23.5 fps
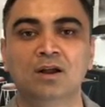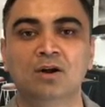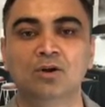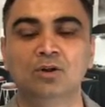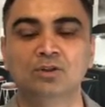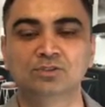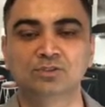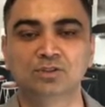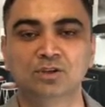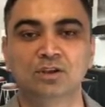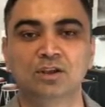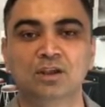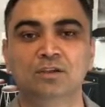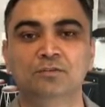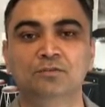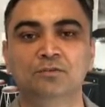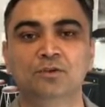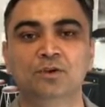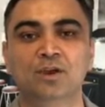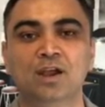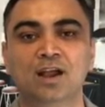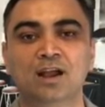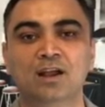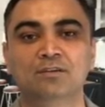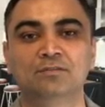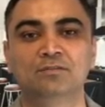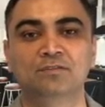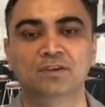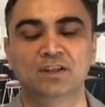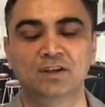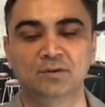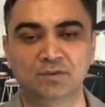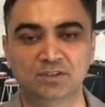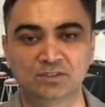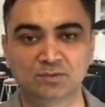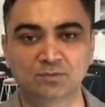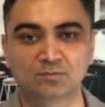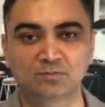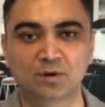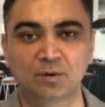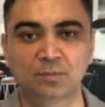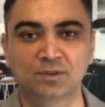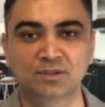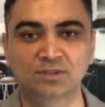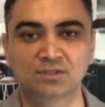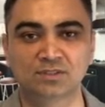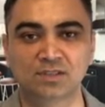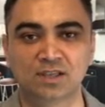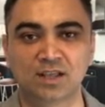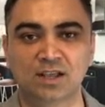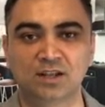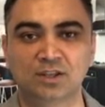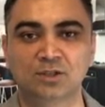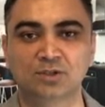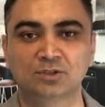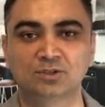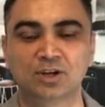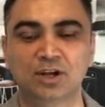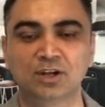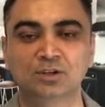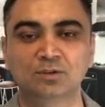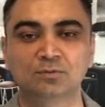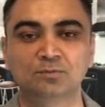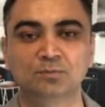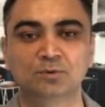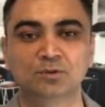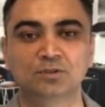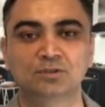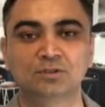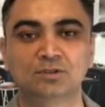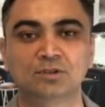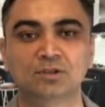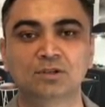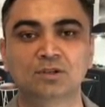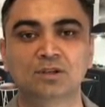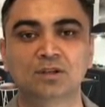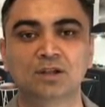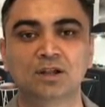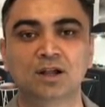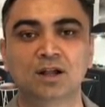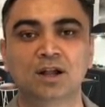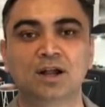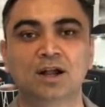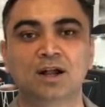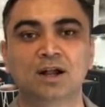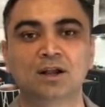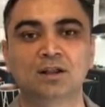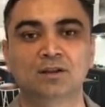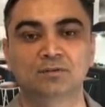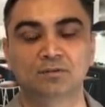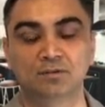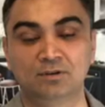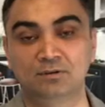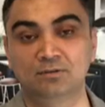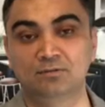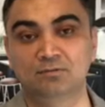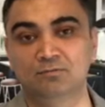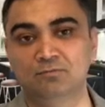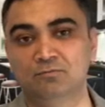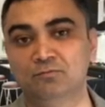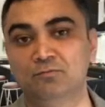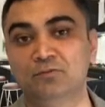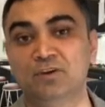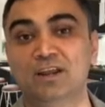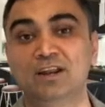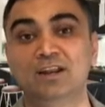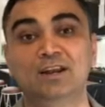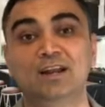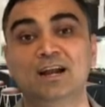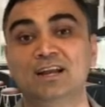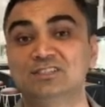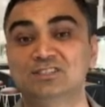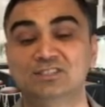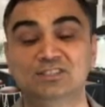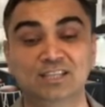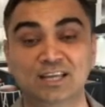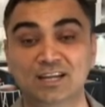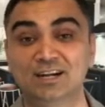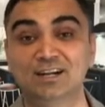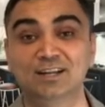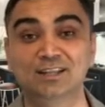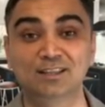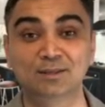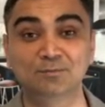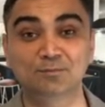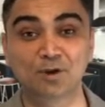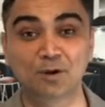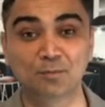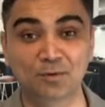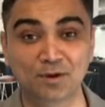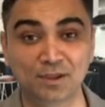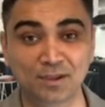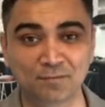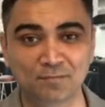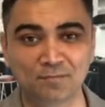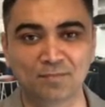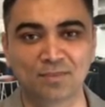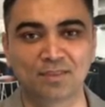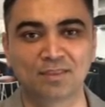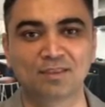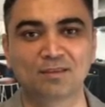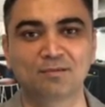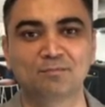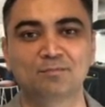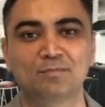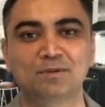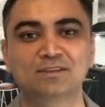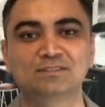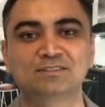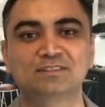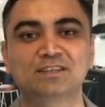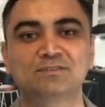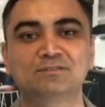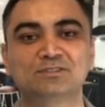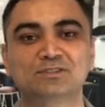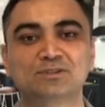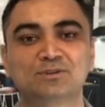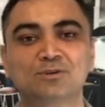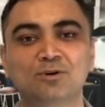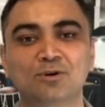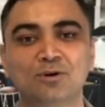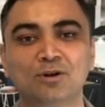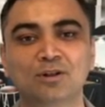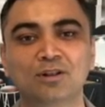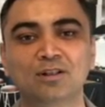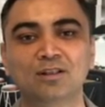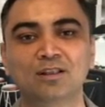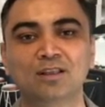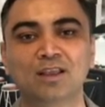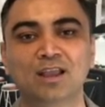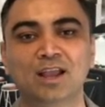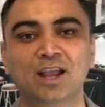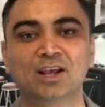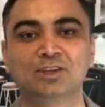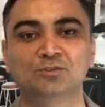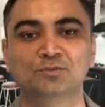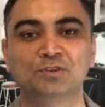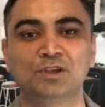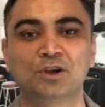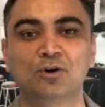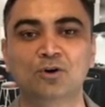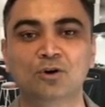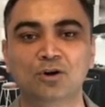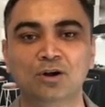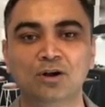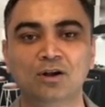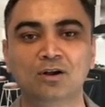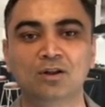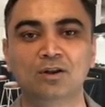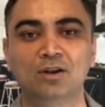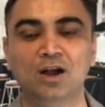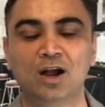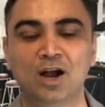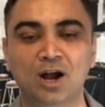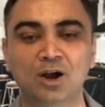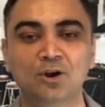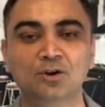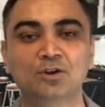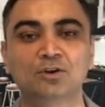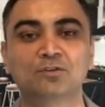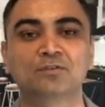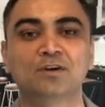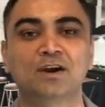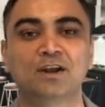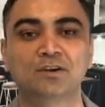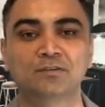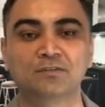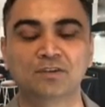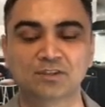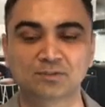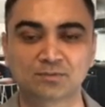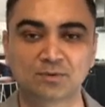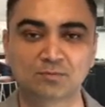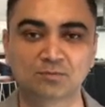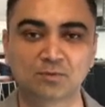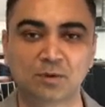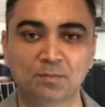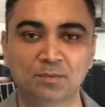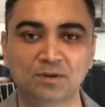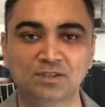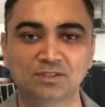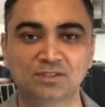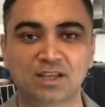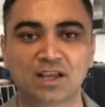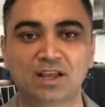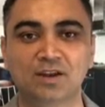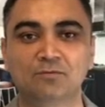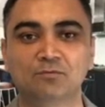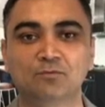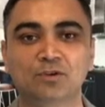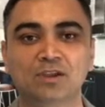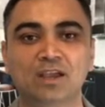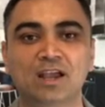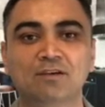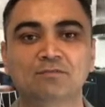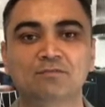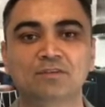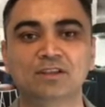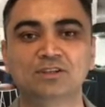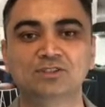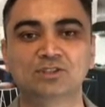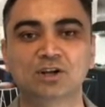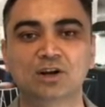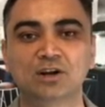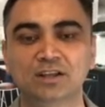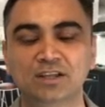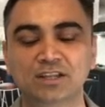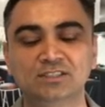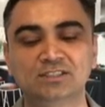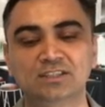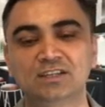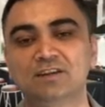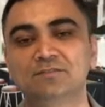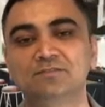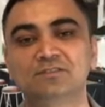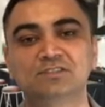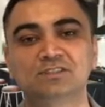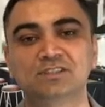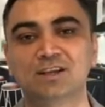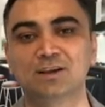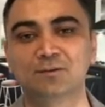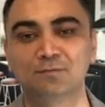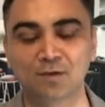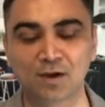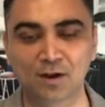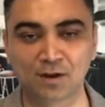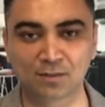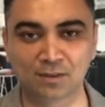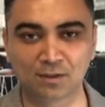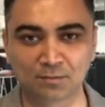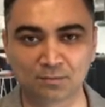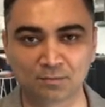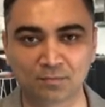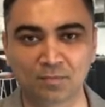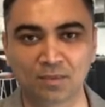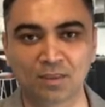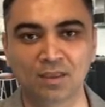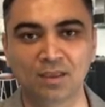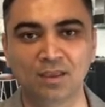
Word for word: Also, if you have investment properties and you're trying to put a very nice tenant in the property, please give us a call as we are all out of our investment properties and we have leased out each and every single one of them.